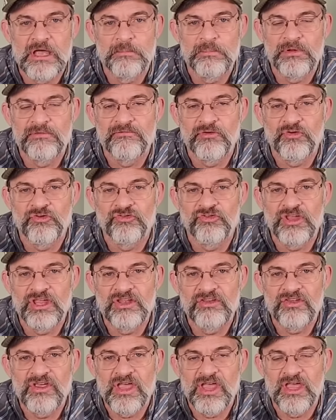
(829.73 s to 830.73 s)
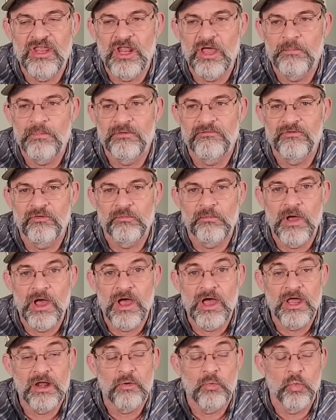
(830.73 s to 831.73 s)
up in Virginia and up in Vermont,